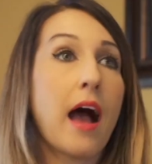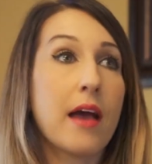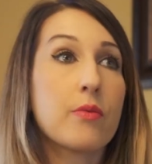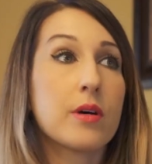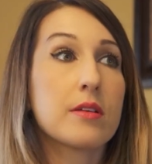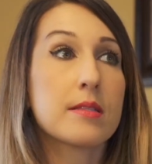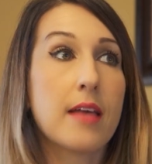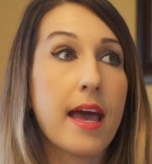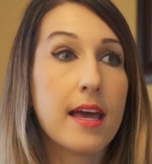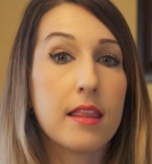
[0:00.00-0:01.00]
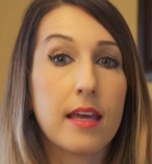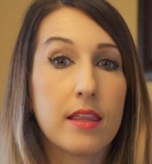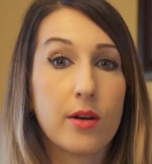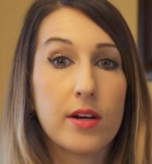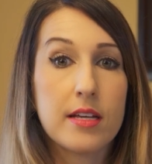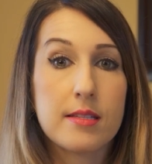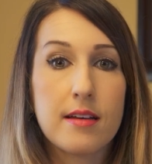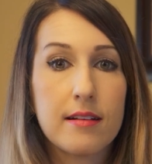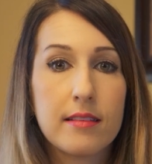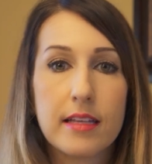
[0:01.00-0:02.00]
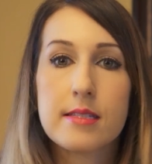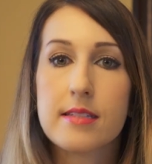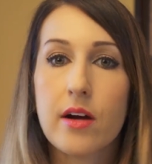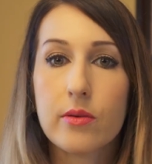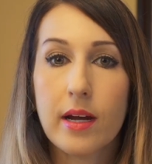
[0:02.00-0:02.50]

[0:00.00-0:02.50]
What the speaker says: I will say, like, there isn't a list out